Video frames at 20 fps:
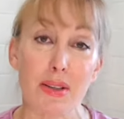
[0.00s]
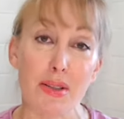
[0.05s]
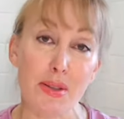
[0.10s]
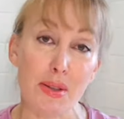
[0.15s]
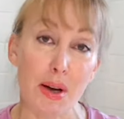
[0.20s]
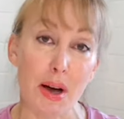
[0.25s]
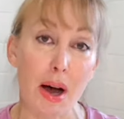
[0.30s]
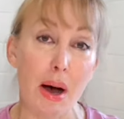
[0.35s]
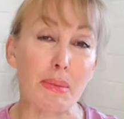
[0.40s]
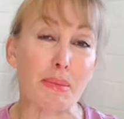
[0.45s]

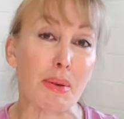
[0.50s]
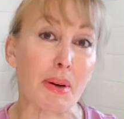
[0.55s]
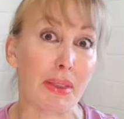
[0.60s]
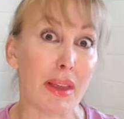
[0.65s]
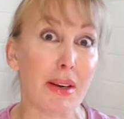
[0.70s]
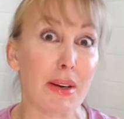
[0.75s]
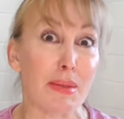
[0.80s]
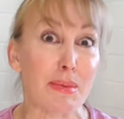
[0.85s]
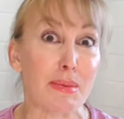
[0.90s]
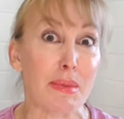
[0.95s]
So I'll put
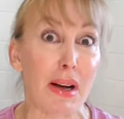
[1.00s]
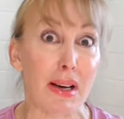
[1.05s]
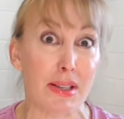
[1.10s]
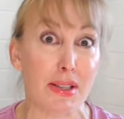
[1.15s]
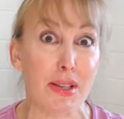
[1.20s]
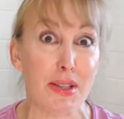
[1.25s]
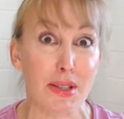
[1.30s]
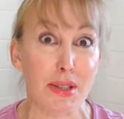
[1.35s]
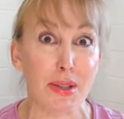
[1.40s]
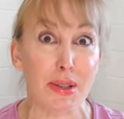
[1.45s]
that on my
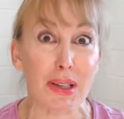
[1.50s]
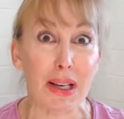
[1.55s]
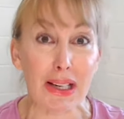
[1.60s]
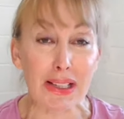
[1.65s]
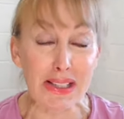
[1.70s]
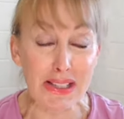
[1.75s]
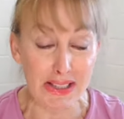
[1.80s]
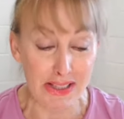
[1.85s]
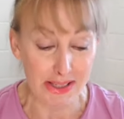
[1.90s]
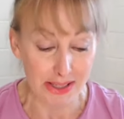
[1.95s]
to-do
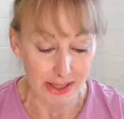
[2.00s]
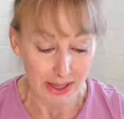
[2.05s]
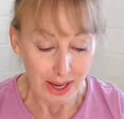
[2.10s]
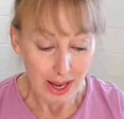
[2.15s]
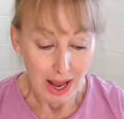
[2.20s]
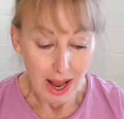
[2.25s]
list.